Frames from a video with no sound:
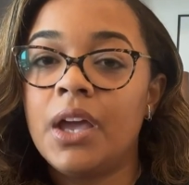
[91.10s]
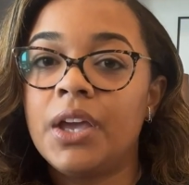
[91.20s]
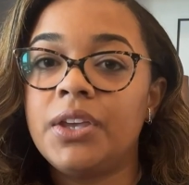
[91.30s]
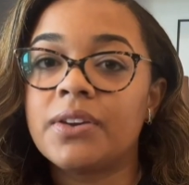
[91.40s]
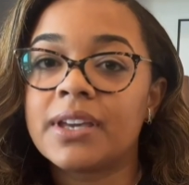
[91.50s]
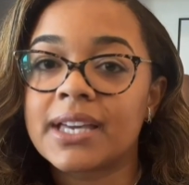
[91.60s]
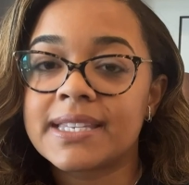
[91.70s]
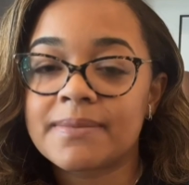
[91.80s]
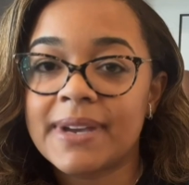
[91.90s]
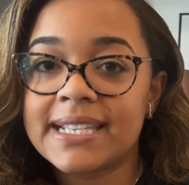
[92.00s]
You can
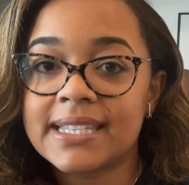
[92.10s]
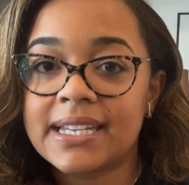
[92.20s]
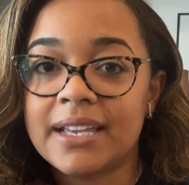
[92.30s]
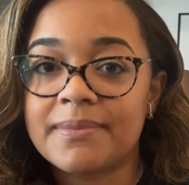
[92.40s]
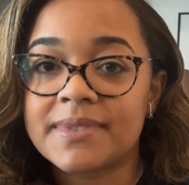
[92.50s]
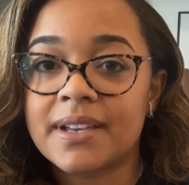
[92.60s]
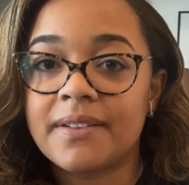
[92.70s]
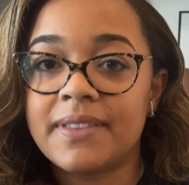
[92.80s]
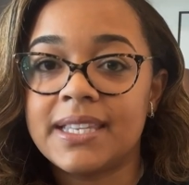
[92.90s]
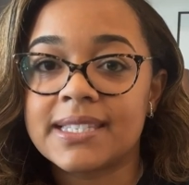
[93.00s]
customize the names
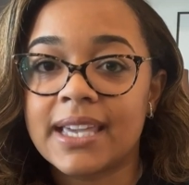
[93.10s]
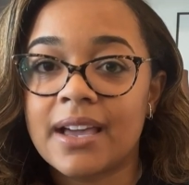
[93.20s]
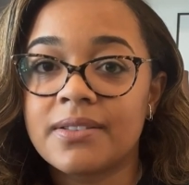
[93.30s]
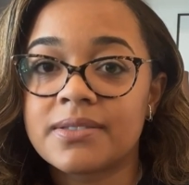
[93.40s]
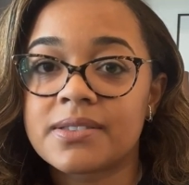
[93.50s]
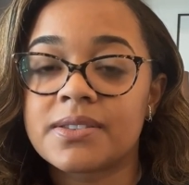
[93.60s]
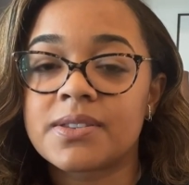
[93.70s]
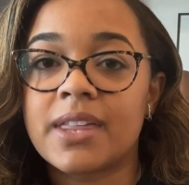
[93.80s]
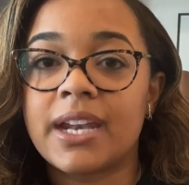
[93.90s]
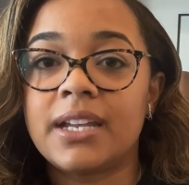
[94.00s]
of these accounts
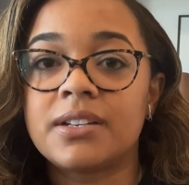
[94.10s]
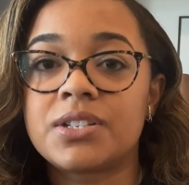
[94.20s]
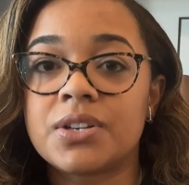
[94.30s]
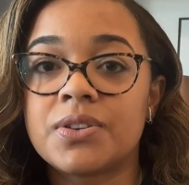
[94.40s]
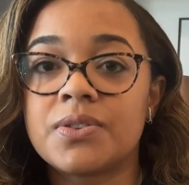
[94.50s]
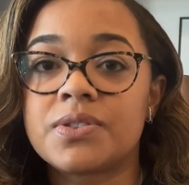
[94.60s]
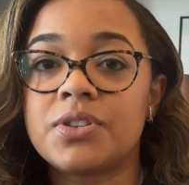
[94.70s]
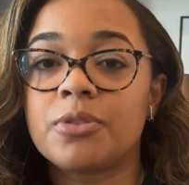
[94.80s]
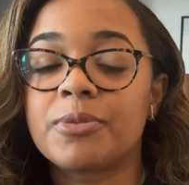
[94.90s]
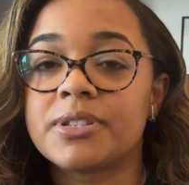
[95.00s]
so that it shows
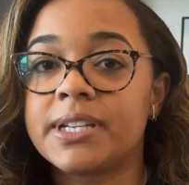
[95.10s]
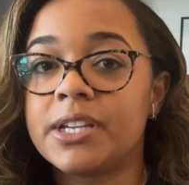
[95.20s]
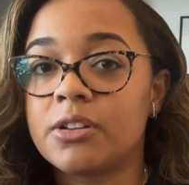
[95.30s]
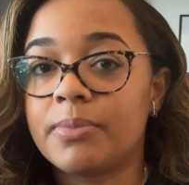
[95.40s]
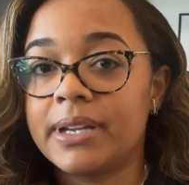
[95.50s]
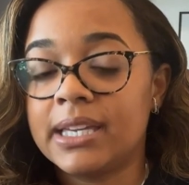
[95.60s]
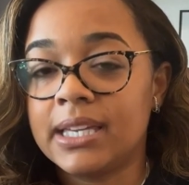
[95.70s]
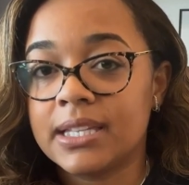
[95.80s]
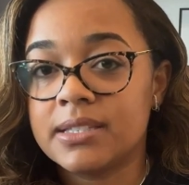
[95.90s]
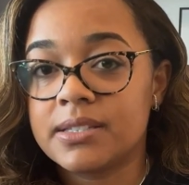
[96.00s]
your particular
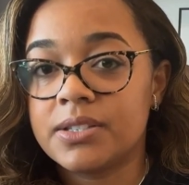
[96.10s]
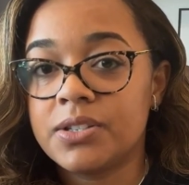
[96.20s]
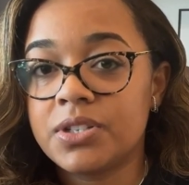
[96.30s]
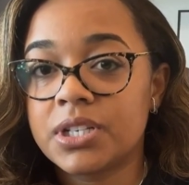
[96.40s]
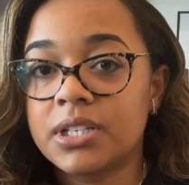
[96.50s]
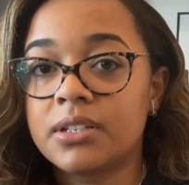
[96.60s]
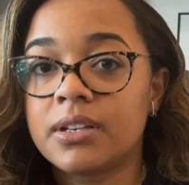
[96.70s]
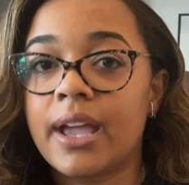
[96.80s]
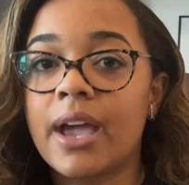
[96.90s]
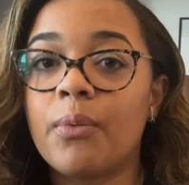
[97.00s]
banking institution
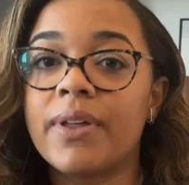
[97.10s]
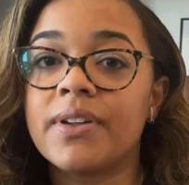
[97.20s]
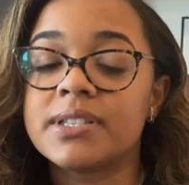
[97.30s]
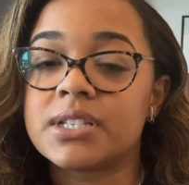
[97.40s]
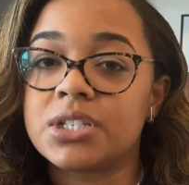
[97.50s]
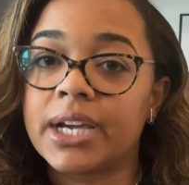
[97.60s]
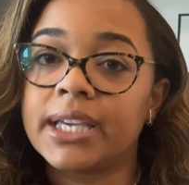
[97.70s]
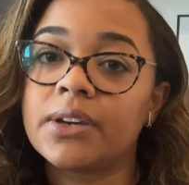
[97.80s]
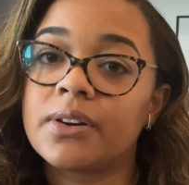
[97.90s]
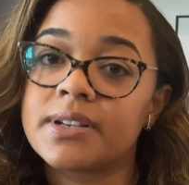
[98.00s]
and whether it's a
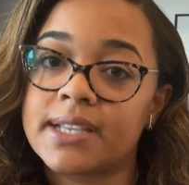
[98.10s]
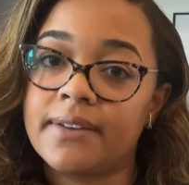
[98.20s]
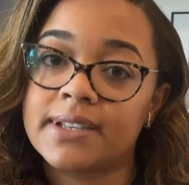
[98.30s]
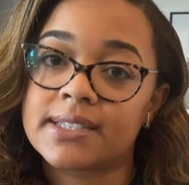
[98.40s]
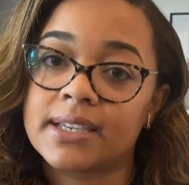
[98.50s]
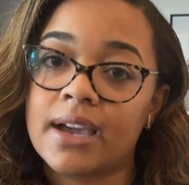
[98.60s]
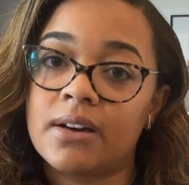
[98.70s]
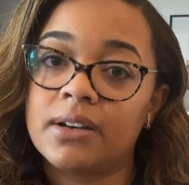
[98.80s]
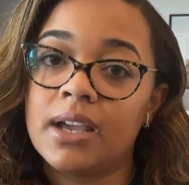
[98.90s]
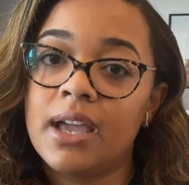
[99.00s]
checking or savings
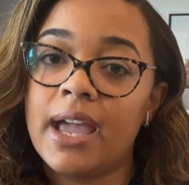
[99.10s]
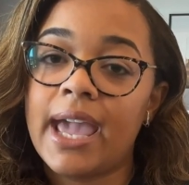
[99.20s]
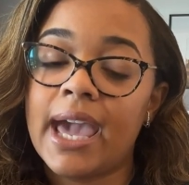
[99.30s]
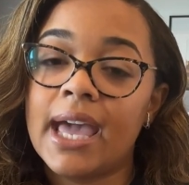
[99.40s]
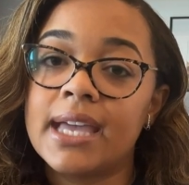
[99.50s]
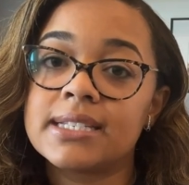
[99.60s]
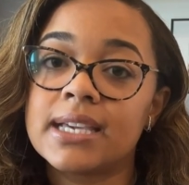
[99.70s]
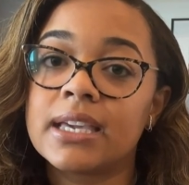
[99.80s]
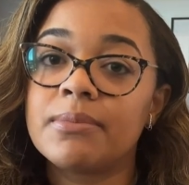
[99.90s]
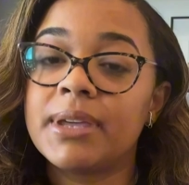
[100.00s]
account. And
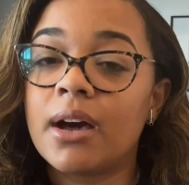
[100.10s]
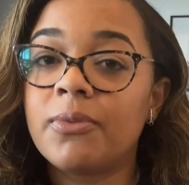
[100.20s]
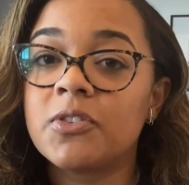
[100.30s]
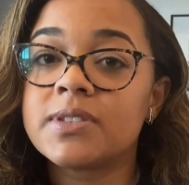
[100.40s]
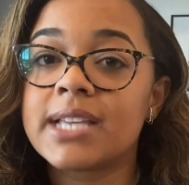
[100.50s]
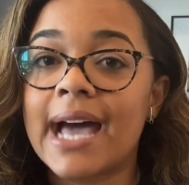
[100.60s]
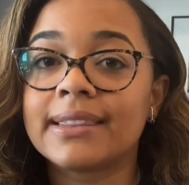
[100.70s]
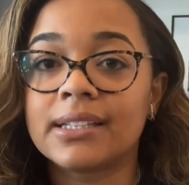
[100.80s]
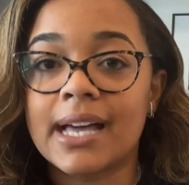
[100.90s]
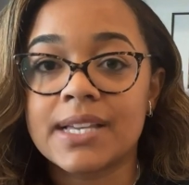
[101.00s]
it can be helpful to
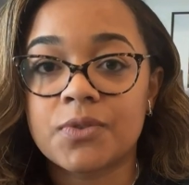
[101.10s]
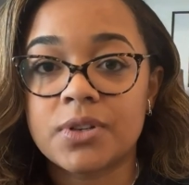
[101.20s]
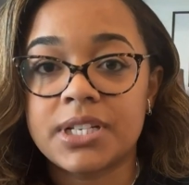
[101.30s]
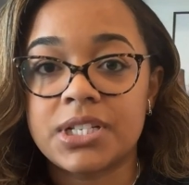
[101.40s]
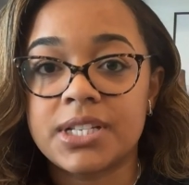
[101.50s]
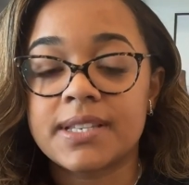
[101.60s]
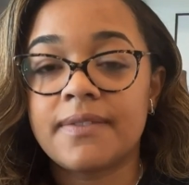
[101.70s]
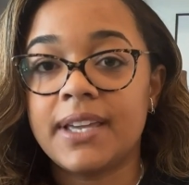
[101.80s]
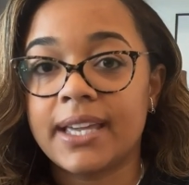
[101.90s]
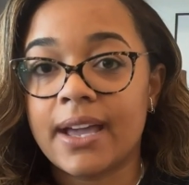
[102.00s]
add the last 4 digits
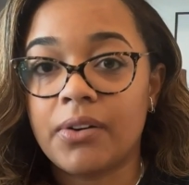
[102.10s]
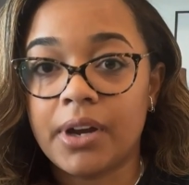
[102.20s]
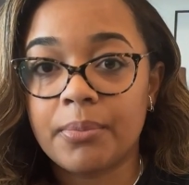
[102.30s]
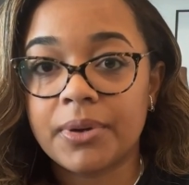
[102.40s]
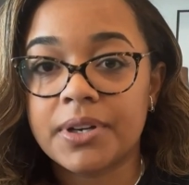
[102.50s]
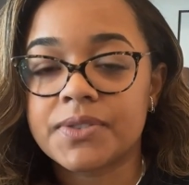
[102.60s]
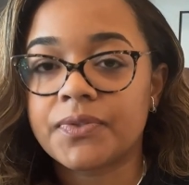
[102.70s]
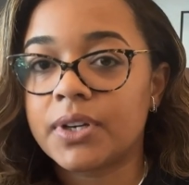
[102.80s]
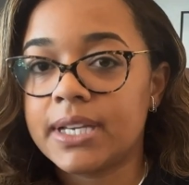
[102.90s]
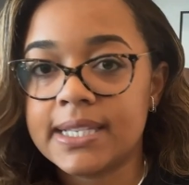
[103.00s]
of the account numbers
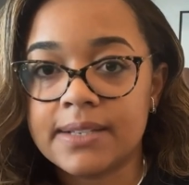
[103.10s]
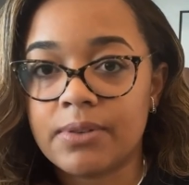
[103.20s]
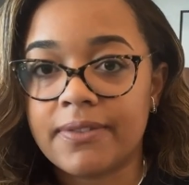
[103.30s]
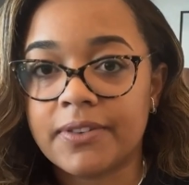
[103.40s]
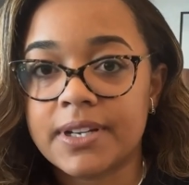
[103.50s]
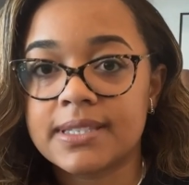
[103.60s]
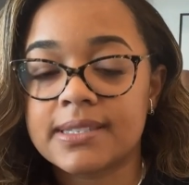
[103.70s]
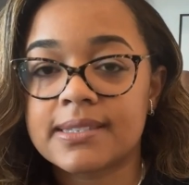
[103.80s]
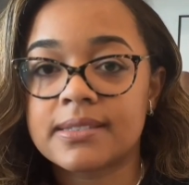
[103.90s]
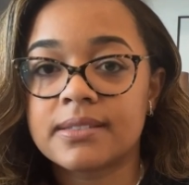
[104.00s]
for easy
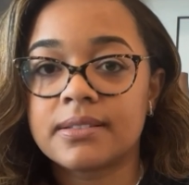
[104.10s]
reference.